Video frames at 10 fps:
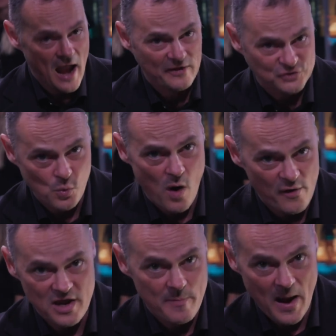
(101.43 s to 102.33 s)
have to
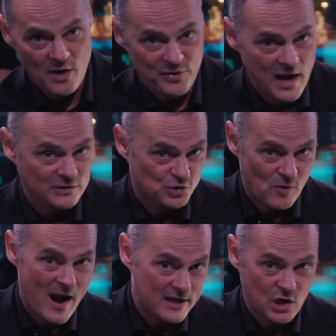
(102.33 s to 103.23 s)
worry about that
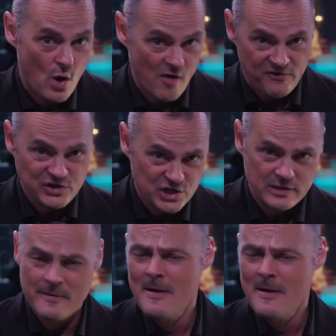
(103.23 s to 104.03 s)
drag coefficient.